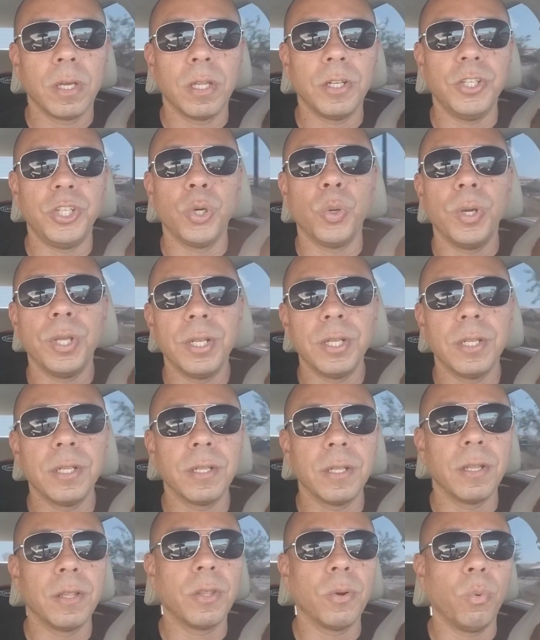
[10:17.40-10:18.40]

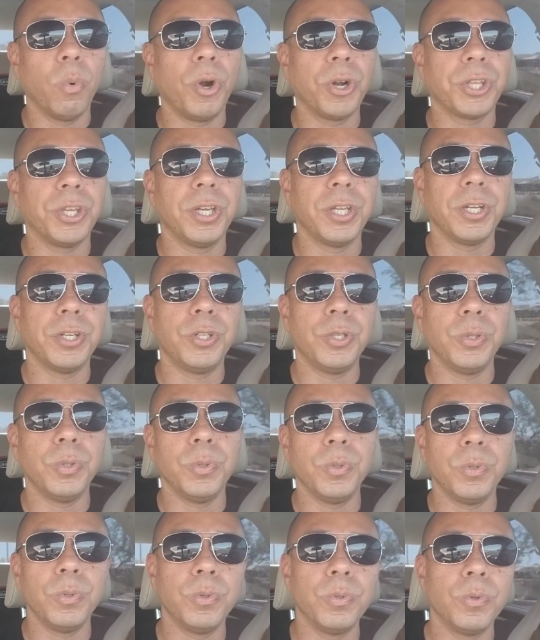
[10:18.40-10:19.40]
doing the work you're going to do
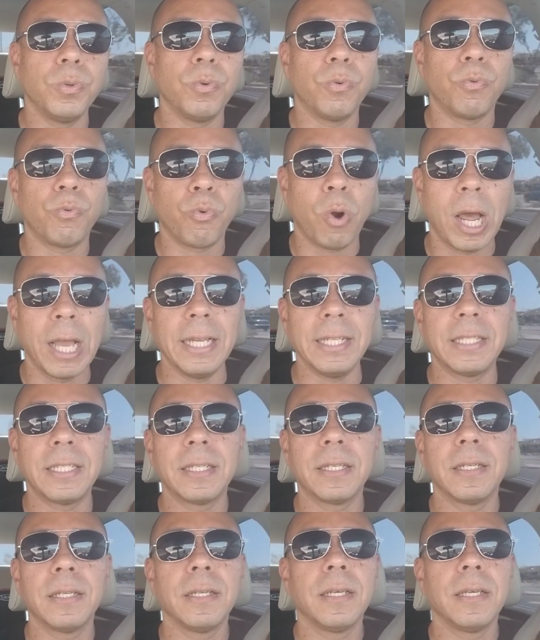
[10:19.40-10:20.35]
right.